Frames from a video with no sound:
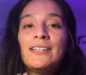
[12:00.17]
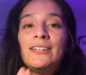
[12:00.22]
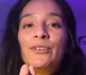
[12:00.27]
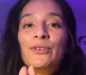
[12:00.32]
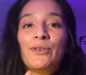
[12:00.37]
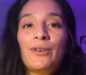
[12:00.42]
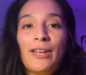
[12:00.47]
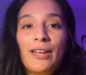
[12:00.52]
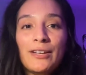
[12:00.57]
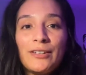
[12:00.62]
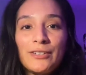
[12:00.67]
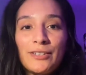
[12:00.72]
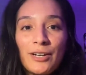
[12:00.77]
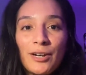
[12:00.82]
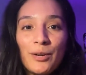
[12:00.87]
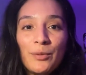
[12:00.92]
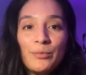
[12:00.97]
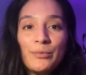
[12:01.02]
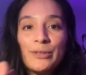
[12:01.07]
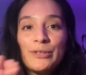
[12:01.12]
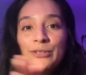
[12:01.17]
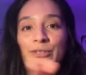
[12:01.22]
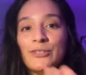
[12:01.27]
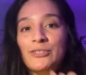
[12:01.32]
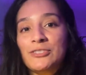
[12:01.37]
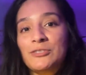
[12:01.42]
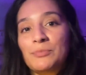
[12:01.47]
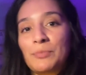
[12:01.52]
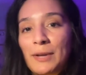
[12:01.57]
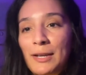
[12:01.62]
your income with your
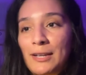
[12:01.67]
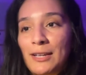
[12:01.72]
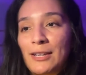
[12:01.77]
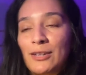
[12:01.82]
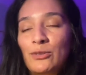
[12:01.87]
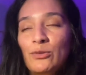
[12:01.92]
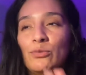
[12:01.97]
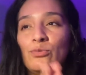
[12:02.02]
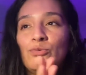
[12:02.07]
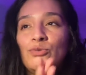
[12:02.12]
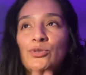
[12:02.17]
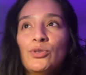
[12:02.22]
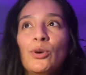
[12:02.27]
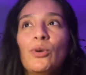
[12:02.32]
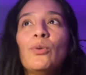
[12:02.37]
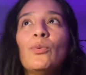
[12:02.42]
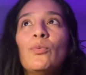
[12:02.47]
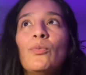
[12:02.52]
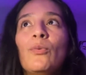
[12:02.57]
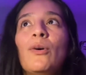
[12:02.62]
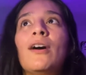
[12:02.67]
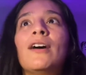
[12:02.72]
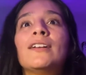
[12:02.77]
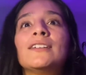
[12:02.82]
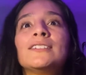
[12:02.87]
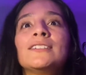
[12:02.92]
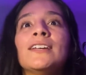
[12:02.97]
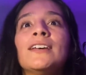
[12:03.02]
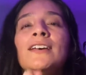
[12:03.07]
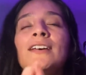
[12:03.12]
spending. You don't
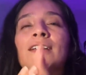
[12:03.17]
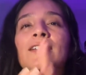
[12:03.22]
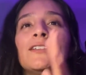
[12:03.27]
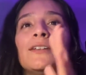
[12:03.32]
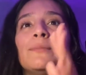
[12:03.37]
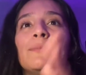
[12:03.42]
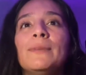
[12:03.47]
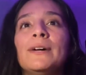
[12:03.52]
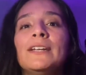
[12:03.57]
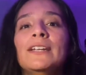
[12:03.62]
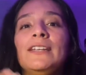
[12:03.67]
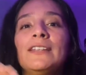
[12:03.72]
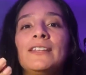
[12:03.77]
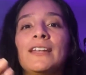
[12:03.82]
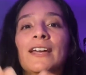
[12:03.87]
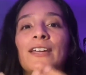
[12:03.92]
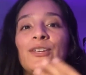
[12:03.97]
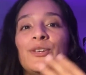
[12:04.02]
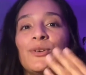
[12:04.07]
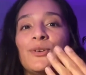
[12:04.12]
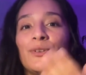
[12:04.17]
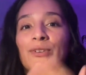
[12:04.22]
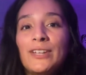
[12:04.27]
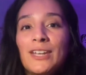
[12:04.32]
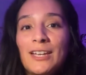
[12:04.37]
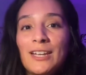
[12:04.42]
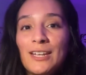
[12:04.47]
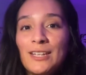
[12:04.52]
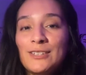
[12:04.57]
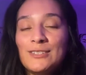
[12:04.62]
want the money that you're
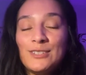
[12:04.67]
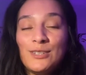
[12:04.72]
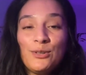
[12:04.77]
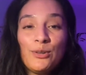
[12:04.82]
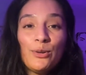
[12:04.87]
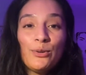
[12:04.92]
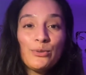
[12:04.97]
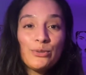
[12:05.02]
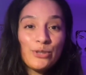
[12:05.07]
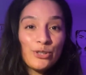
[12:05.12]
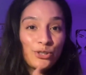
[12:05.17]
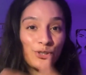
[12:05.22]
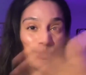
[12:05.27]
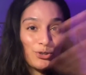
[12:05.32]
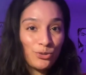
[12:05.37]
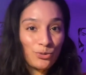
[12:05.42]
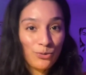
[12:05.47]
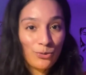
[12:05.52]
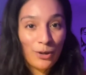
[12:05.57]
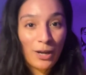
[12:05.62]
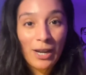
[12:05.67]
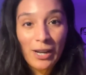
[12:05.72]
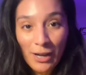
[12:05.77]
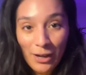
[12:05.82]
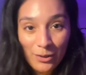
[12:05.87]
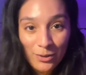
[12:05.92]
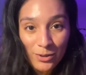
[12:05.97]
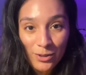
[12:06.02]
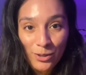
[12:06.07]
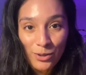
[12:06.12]
getting to go straight
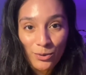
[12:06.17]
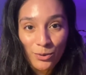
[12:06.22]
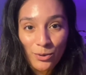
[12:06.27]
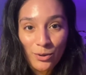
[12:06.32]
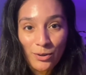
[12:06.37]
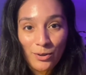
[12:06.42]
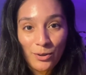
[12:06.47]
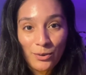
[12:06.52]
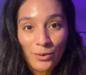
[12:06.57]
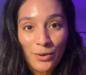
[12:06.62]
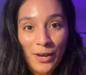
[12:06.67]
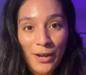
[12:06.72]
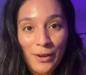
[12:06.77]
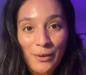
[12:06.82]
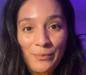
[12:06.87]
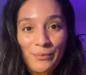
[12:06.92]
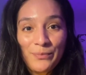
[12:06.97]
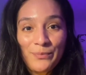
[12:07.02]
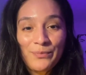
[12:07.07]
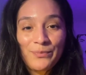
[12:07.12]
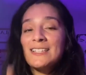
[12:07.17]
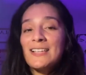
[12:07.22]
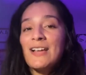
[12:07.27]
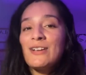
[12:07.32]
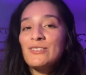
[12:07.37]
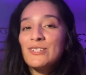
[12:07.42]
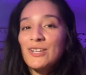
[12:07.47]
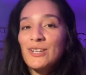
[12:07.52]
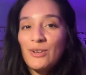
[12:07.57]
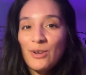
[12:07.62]
out the door, okay? This
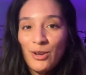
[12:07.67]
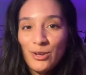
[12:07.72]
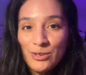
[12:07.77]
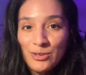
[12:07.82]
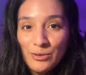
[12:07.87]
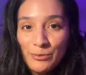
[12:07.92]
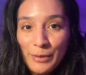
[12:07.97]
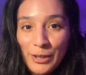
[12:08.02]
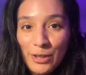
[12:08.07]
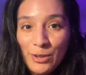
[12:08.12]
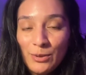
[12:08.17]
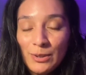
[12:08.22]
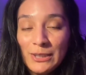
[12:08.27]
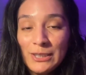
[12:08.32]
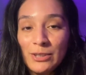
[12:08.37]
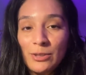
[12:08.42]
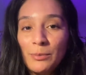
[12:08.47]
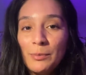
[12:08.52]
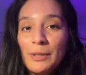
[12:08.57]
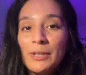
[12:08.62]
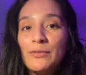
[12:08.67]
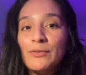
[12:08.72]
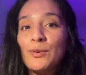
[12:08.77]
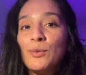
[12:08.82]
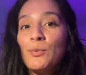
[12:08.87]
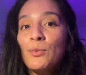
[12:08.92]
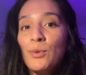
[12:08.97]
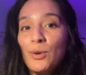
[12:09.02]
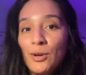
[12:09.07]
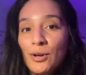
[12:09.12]
house can also make you a little bit of a
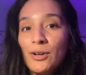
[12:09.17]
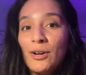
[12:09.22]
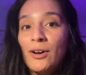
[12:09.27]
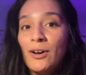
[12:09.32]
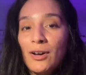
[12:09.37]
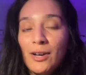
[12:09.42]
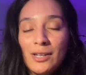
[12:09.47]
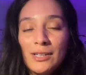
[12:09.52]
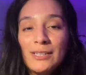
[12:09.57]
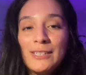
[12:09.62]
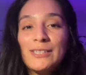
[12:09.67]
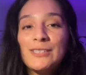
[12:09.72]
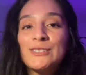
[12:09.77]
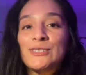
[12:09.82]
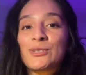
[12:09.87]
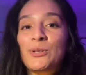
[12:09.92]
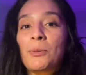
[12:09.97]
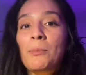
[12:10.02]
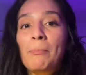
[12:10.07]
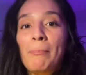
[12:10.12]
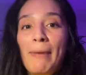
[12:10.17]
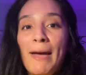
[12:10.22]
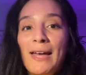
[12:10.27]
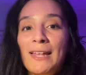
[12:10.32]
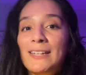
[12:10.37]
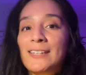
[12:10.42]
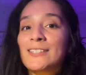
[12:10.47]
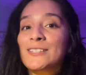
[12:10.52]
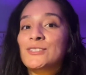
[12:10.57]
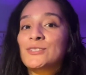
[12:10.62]
workaholic, so
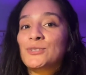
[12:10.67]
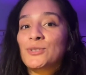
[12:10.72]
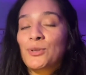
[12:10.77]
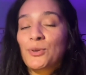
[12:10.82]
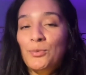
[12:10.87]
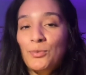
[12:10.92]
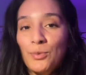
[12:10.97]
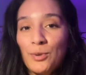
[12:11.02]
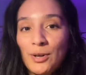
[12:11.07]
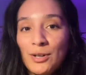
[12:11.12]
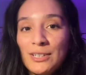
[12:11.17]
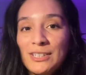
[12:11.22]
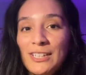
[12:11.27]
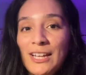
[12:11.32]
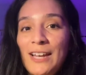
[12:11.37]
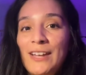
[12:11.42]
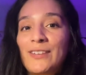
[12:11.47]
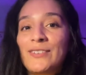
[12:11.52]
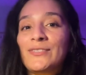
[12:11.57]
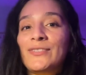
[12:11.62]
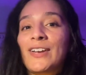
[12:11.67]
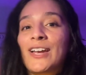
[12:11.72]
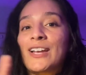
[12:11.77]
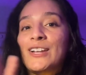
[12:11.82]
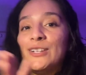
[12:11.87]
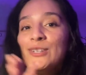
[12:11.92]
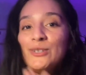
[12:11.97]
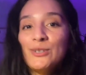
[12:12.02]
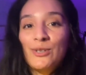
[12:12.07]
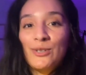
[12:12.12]
balance your work life
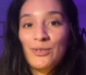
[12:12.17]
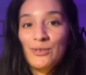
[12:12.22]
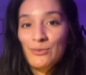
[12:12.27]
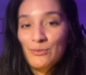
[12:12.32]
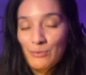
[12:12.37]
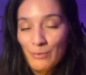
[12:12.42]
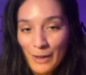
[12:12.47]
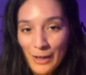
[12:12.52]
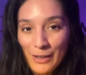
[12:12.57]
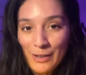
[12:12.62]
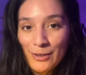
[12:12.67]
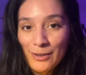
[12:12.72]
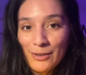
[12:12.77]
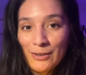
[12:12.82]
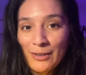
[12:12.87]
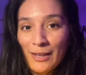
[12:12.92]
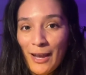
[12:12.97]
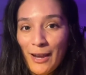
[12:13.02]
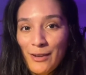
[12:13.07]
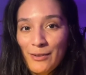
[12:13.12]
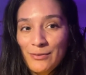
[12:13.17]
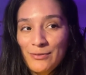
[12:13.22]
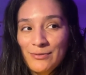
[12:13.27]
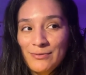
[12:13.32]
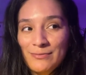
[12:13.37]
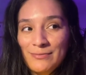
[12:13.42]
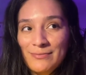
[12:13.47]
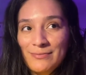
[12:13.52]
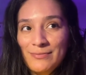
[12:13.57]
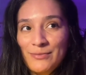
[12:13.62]
and your regular life,
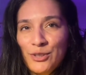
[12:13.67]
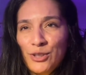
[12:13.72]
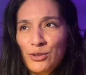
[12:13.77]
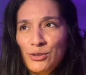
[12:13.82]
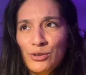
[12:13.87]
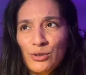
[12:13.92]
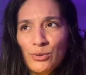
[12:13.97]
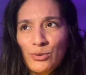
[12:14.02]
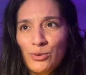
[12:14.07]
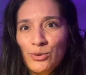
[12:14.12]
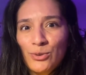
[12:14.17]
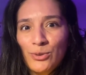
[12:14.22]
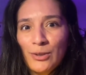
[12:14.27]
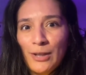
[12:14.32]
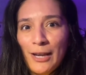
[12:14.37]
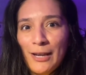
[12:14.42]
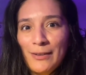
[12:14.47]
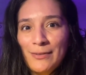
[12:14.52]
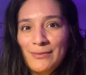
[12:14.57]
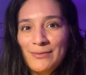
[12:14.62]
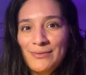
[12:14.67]
your social life,